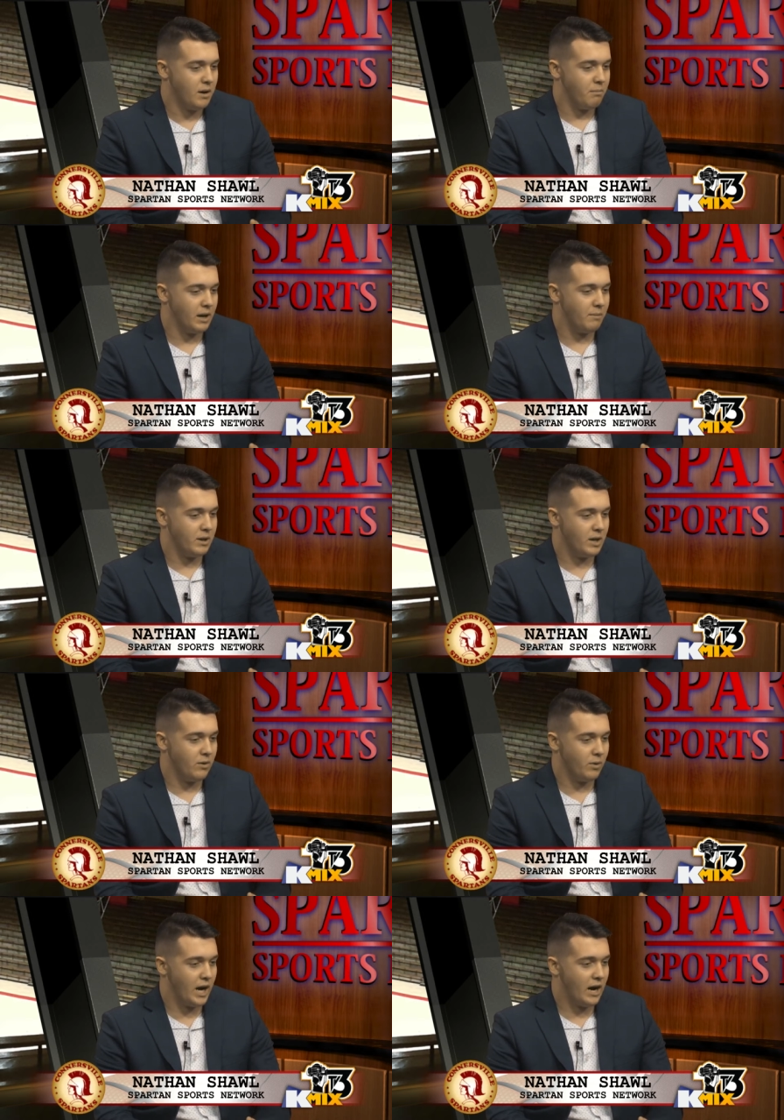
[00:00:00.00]
But I mean,
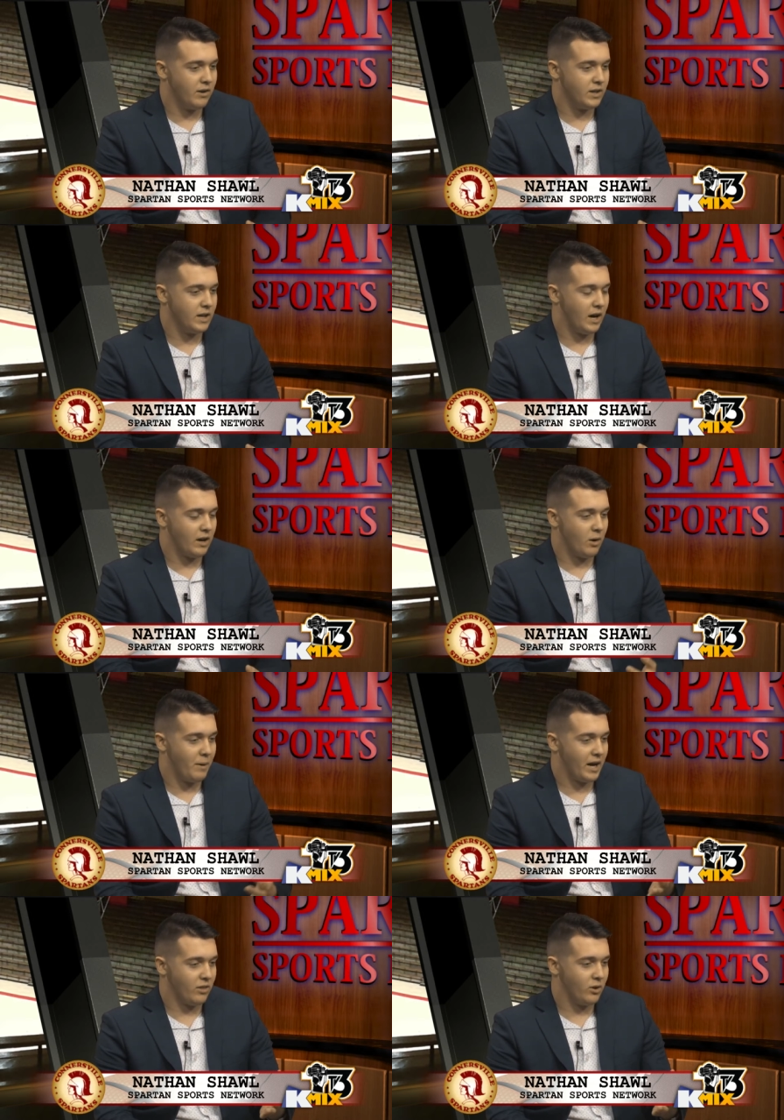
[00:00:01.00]
in reality, I go
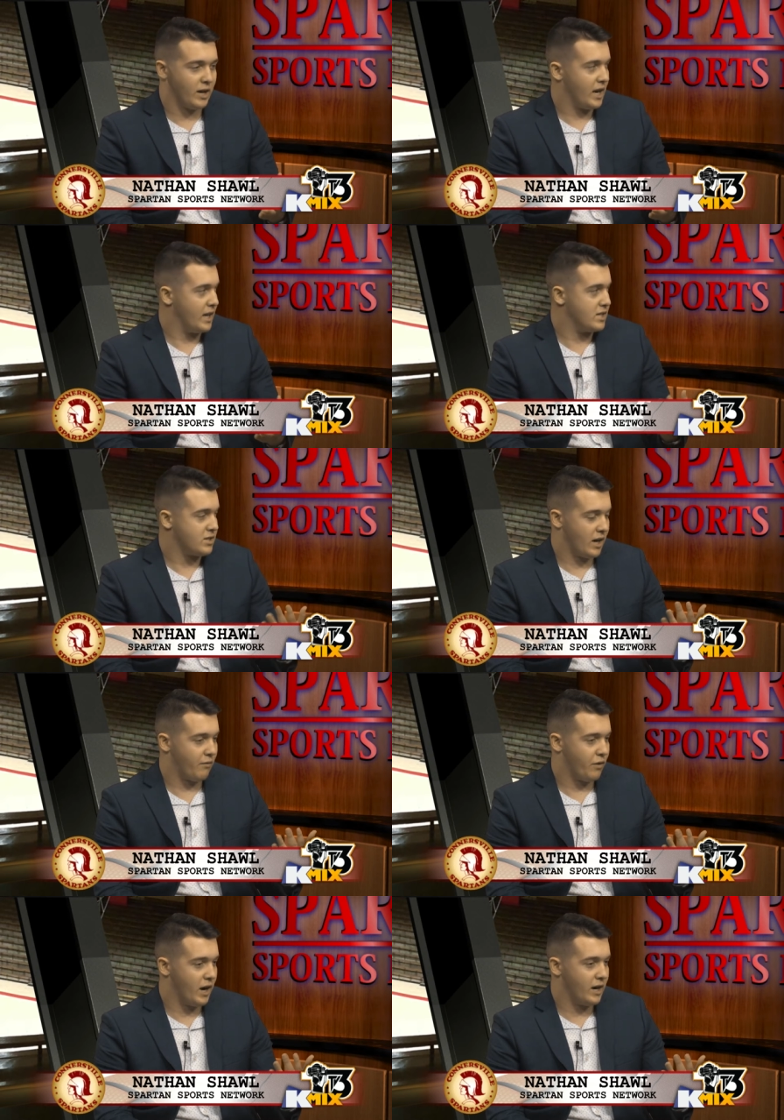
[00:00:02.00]
back and look at it. It's
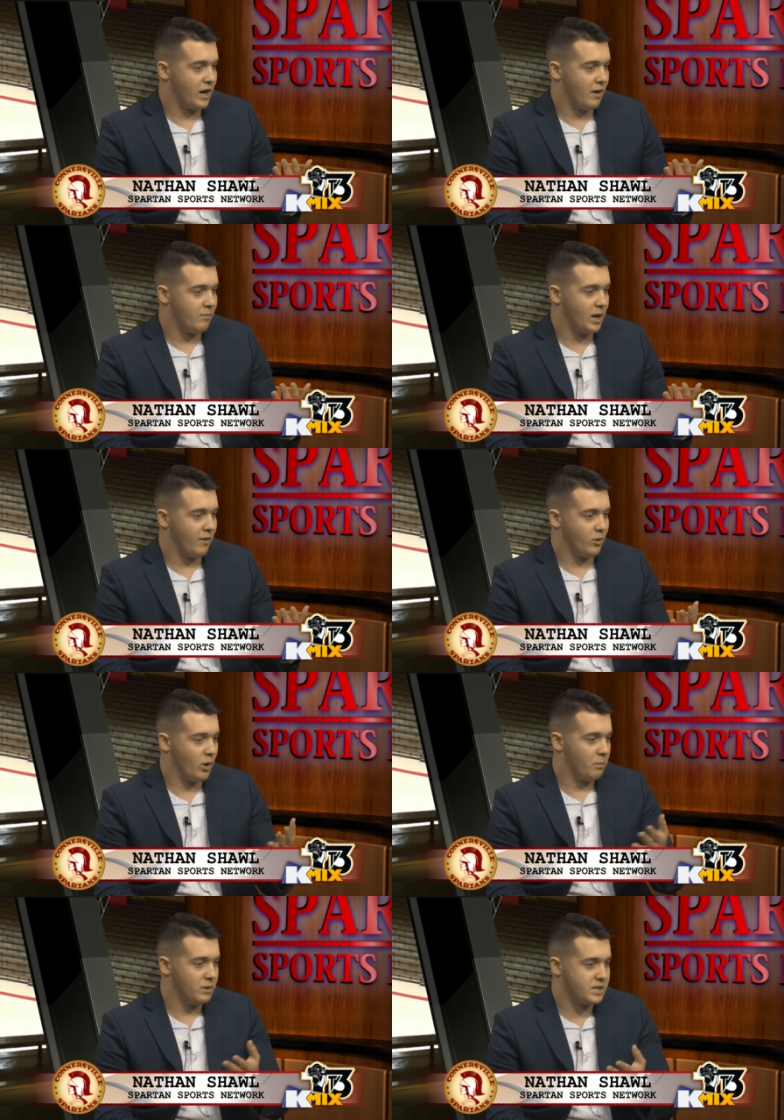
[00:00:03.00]
like Fran. I mean, I
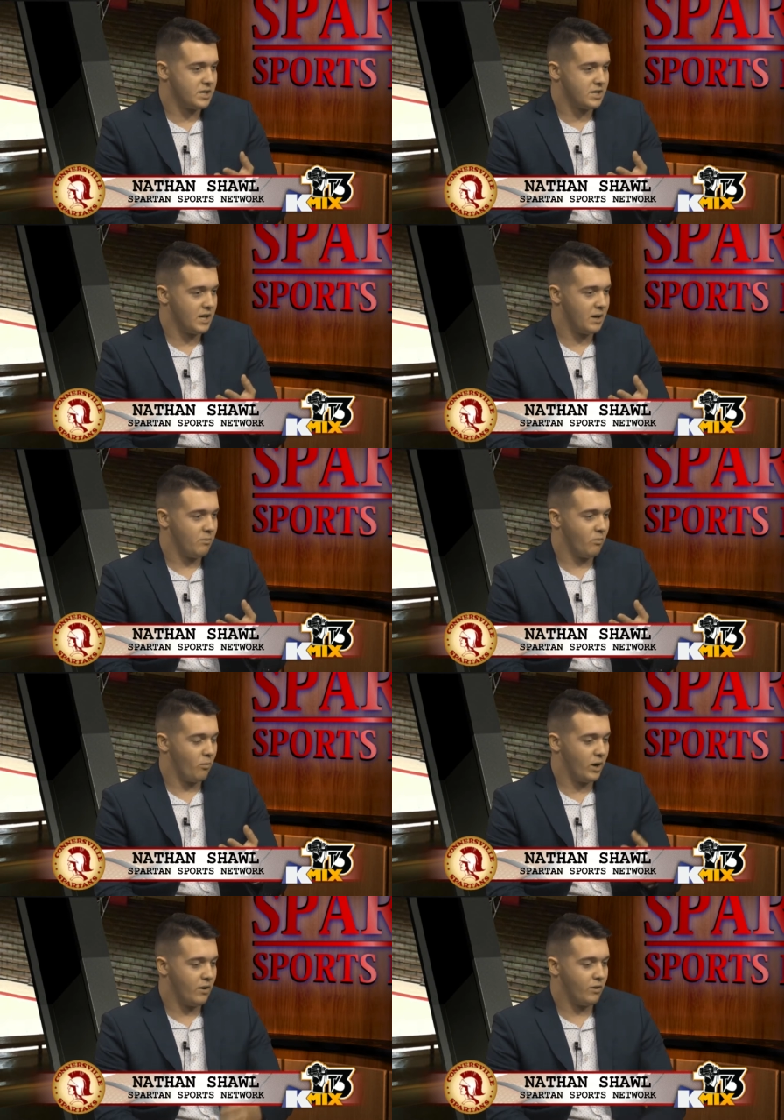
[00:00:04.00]
grew up listening to him
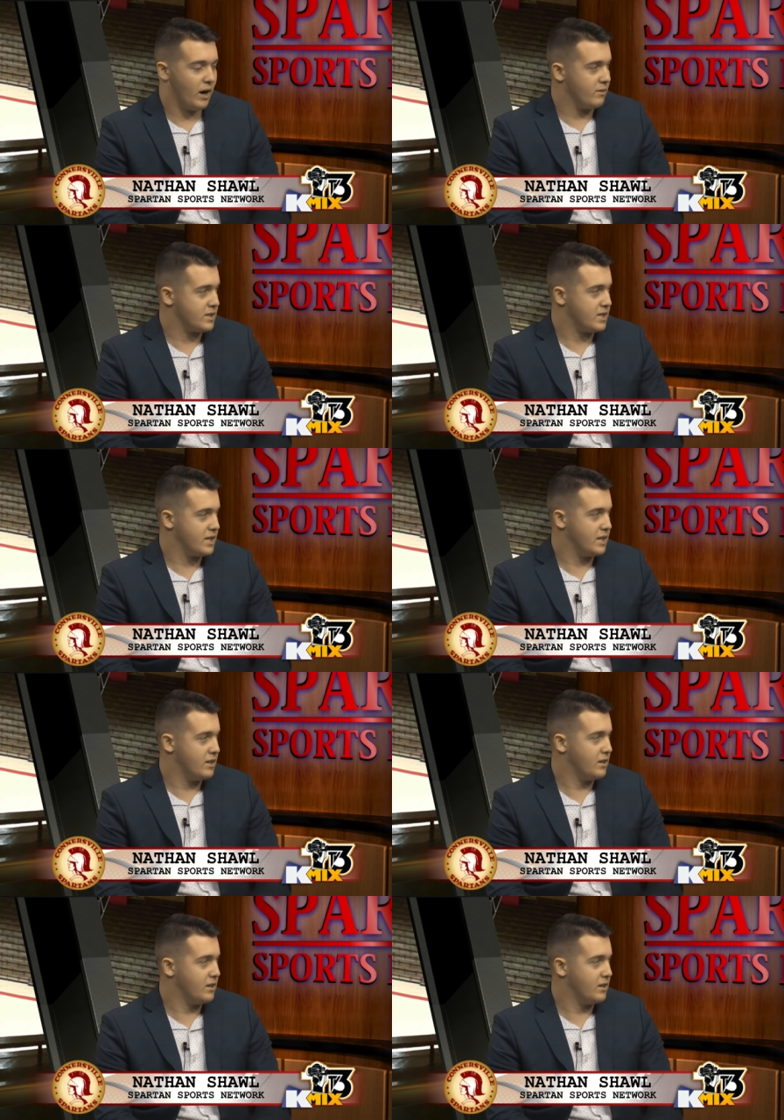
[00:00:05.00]
whenever I was a kid,